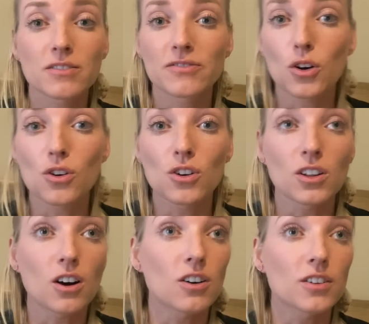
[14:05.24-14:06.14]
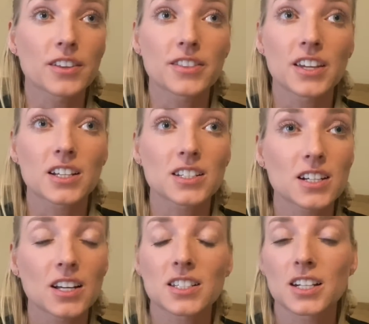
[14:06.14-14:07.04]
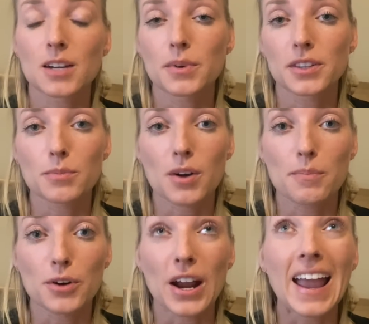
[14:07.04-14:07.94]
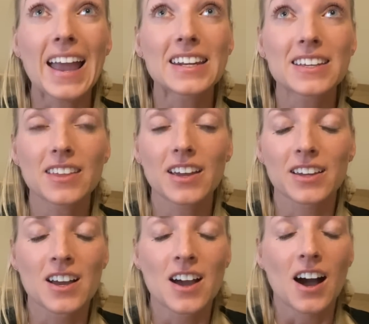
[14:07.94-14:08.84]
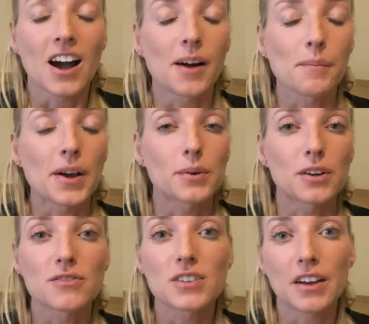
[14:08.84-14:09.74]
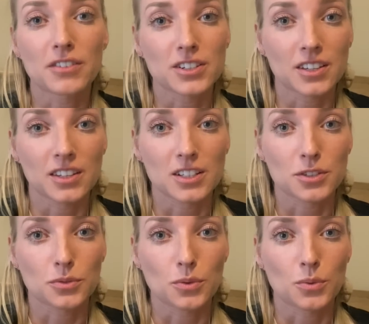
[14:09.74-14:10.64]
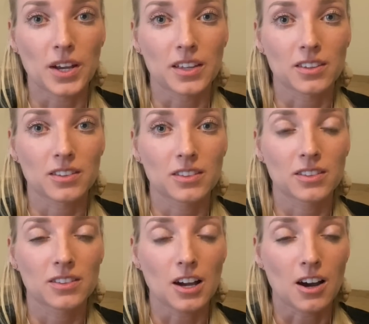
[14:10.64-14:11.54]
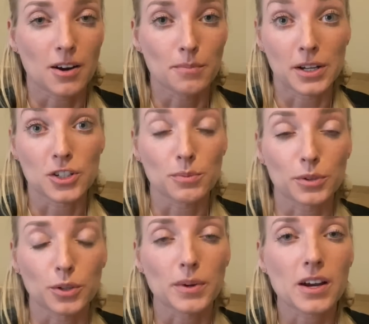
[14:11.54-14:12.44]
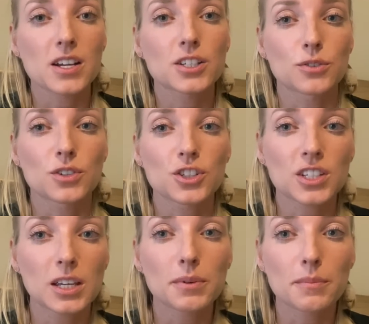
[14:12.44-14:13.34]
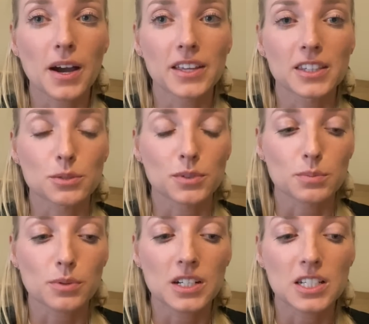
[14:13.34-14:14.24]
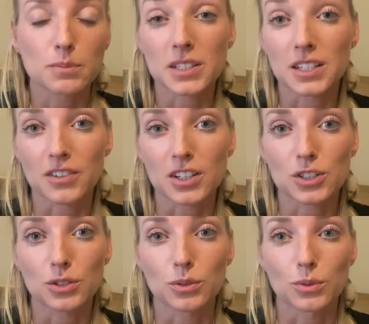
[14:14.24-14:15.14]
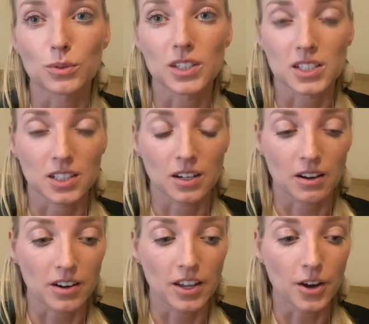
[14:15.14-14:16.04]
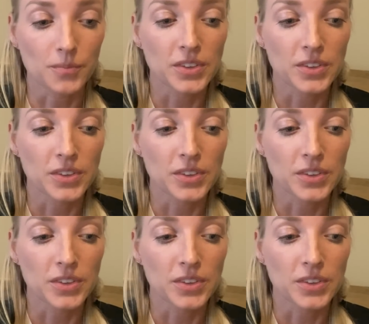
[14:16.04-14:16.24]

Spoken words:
full, all the things, not set up on the proper anything. I would have never done this with our Budgie Blueberry. So just keep in mind this was pretty specific to this scenario.